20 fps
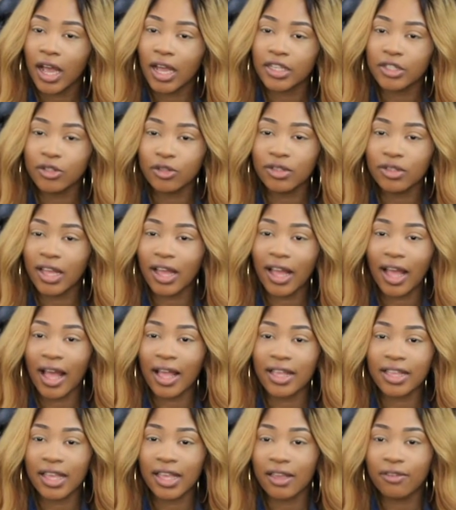it's not that
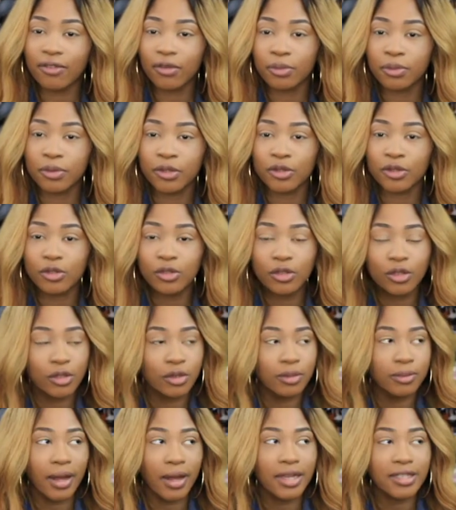I gave up on
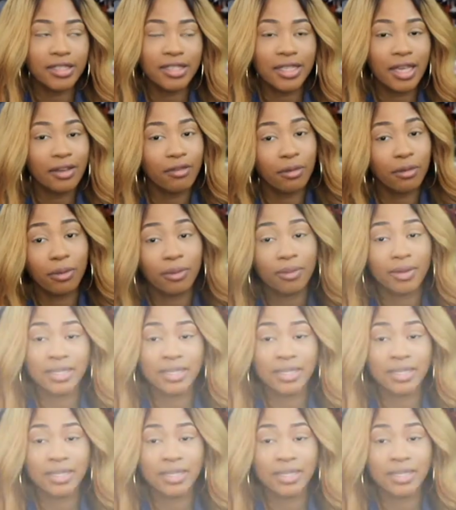YouTube, I just gave up on